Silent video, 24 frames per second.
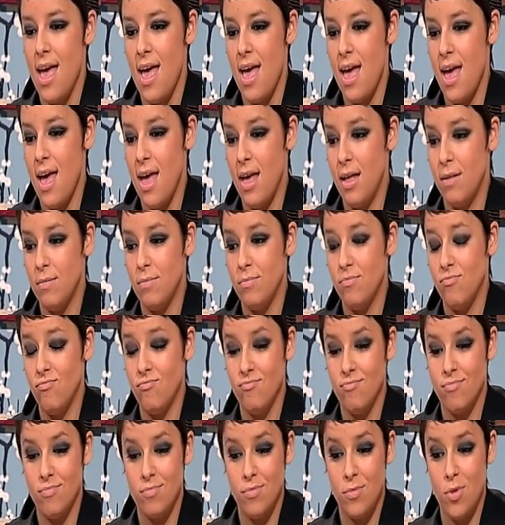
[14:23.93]

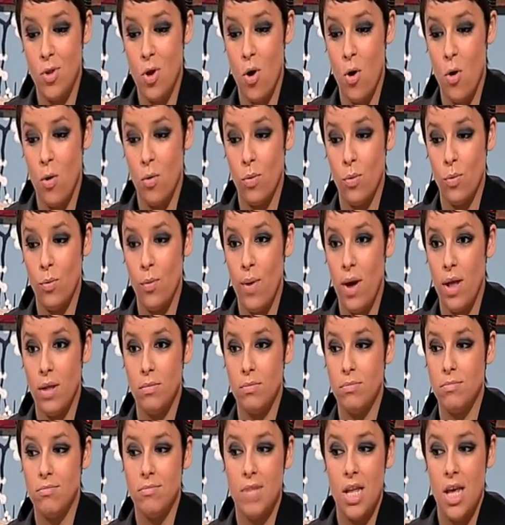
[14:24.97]
And no, well,